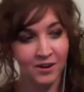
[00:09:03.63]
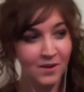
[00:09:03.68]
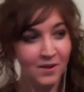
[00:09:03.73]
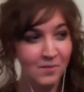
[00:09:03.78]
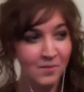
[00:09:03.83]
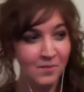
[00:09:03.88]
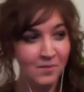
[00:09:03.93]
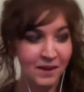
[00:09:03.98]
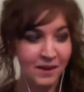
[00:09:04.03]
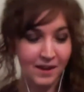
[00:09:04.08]

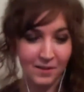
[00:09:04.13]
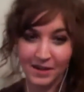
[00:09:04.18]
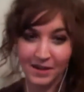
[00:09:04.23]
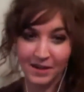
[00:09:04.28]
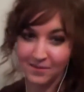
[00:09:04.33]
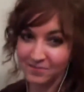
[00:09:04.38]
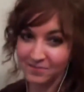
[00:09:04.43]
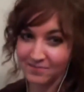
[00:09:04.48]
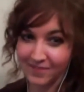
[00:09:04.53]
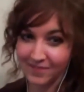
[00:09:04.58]
Up
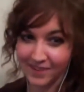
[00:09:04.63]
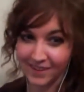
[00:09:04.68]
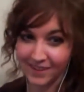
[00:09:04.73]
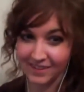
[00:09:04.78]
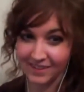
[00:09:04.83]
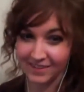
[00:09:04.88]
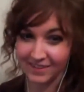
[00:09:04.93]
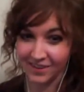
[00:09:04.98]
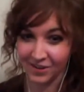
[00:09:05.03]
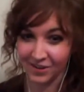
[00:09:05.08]
Baby,
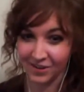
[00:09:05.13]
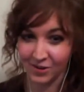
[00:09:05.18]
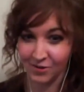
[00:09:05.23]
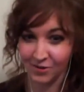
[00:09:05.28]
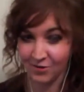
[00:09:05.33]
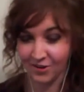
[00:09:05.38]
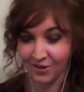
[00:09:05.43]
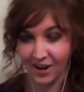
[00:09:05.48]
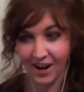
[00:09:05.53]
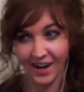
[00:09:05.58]
His
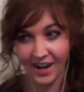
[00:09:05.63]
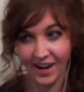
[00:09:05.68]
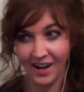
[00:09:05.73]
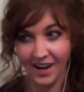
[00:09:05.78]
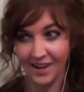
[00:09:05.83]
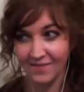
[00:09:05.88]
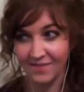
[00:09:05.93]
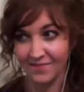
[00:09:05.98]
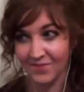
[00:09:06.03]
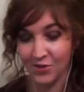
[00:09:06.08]
Girl
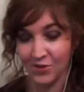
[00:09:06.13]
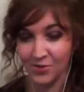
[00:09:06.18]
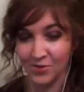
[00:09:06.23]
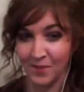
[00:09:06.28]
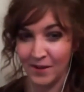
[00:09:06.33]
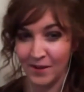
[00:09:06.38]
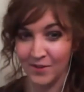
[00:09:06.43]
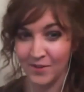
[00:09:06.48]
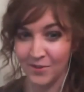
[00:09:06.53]
Friday. Those are my 2